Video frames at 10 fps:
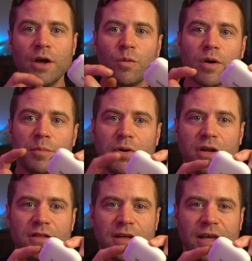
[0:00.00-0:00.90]
where
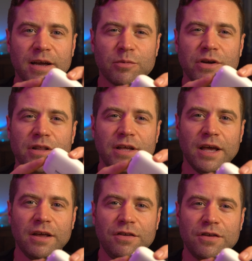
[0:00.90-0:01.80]
putting the camera in the
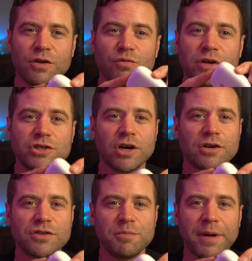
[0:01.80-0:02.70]
case can
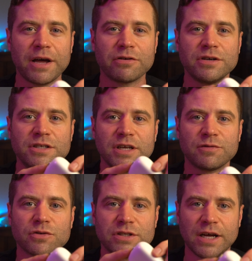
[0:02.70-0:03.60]
recharge the battery
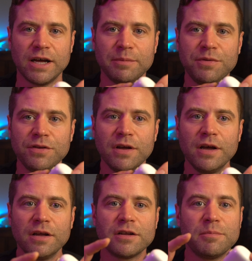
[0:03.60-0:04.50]
several times
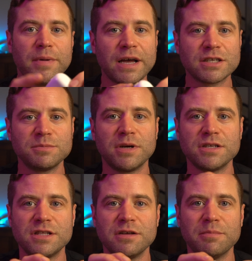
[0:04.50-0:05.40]
to
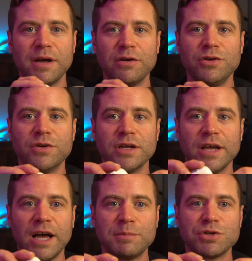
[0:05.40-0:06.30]
maximize the amount you can
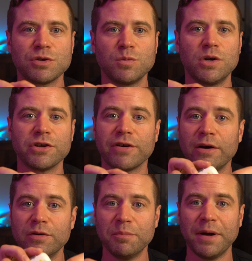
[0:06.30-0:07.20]
capture while you're
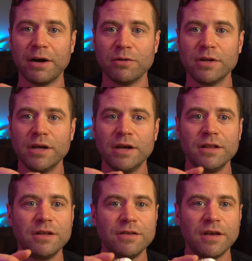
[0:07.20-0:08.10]
out and about. This